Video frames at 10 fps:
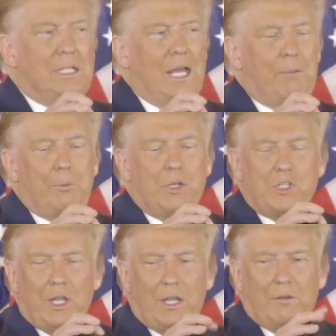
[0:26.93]
I
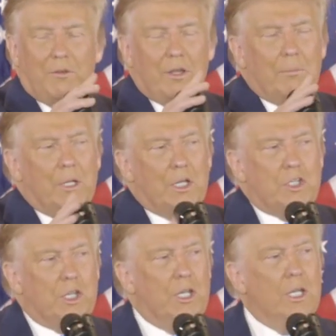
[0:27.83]
appreciate it very
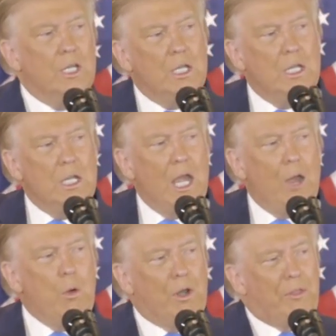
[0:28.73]
much. And I
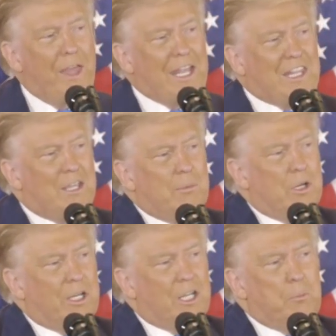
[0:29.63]
want to thank the
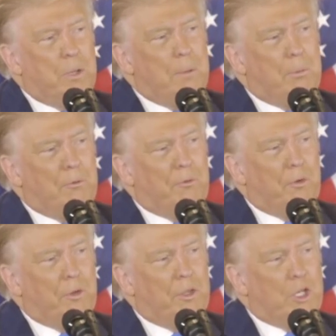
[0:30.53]
American people
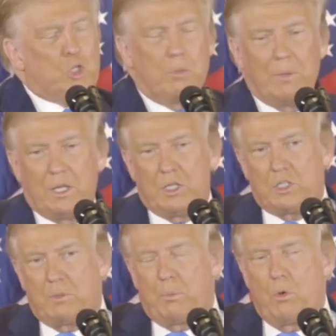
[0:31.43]
for their
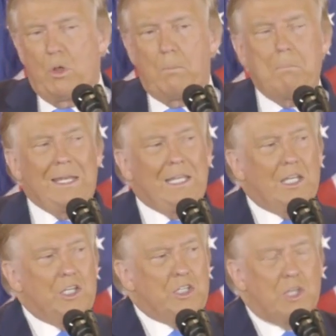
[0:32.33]
tremendous support.
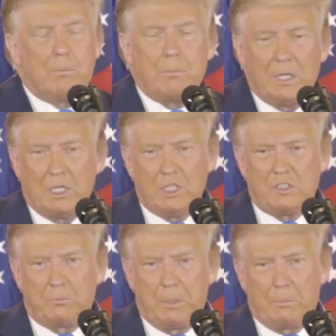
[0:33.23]
Millions and millions
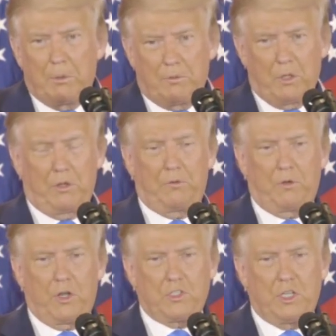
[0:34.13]
of people voted
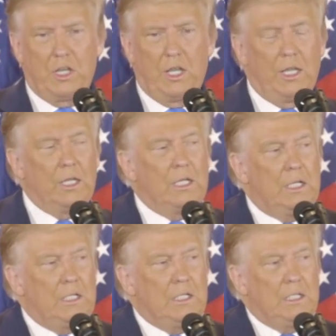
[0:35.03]
for us tonight.
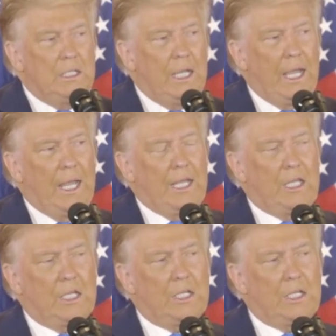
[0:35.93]
And